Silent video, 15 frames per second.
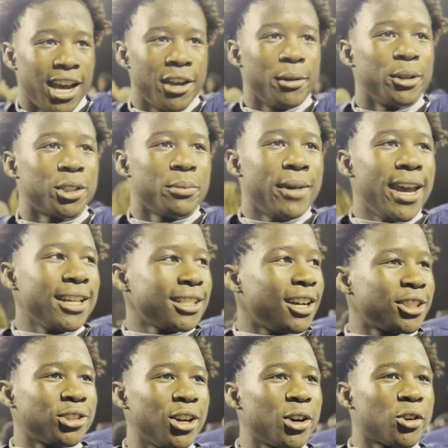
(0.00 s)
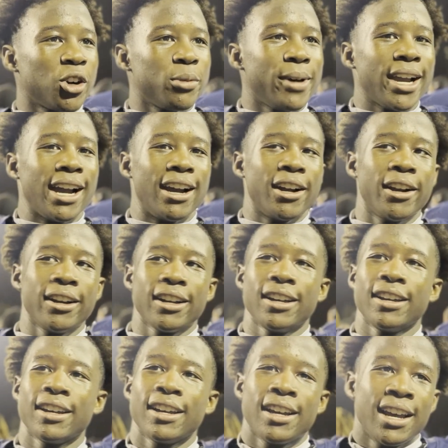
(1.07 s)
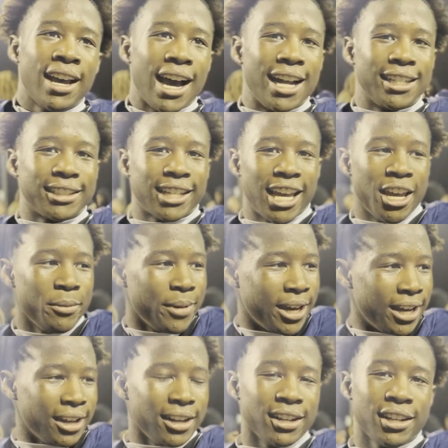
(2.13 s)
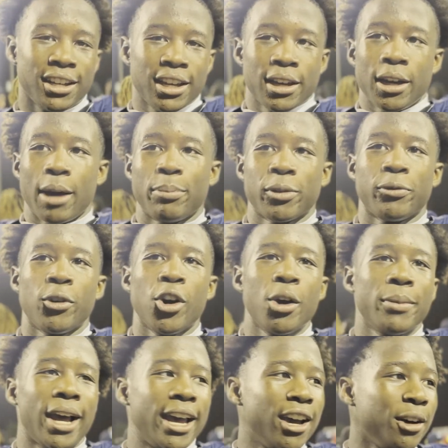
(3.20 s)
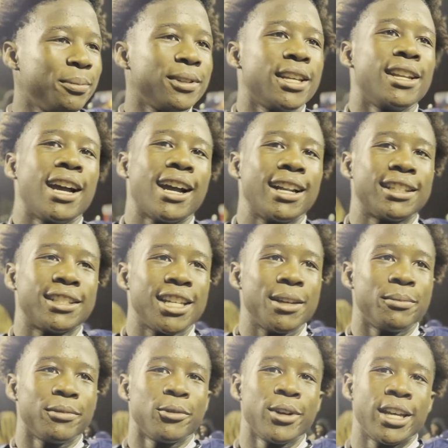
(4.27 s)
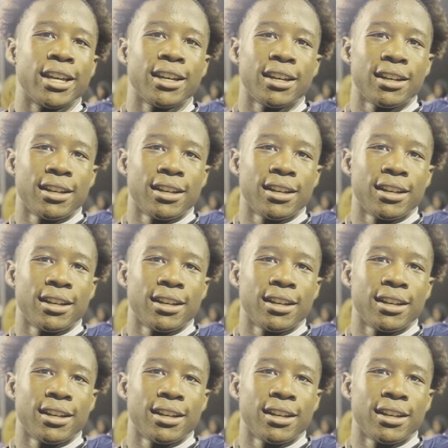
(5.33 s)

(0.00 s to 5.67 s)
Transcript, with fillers: It was amazing. Our starting quarterback got hurt. I just came in, I performed, I helped, and I got the team win.